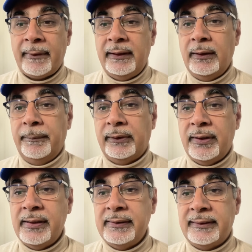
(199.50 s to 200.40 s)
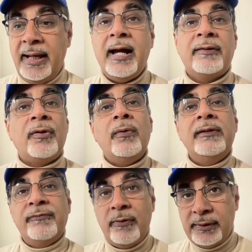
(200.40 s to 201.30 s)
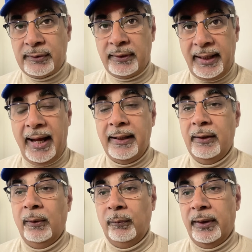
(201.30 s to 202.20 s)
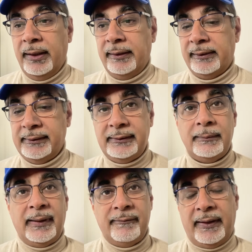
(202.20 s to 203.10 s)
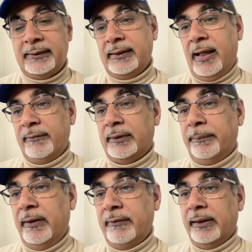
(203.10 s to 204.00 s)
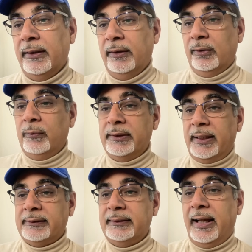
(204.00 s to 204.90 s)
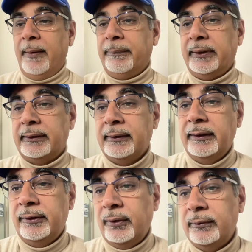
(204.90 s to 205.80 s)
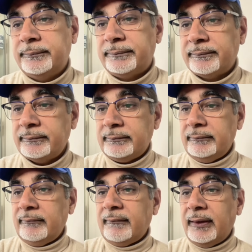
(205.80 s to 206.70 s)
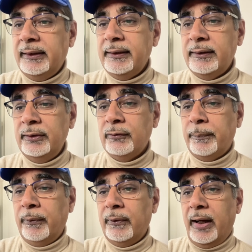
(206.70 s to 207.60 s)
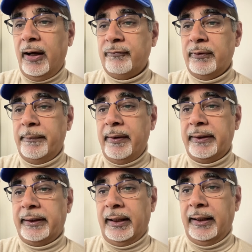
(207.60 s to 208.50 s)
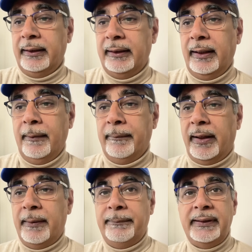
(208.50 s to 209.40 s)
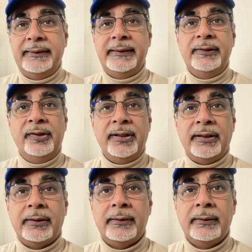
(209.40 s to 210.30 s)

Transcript: You know, because they are solely focused on that, whereas existing manufacturers are having to pivot. So what's actually happening? So there's a new report out from America by BCG.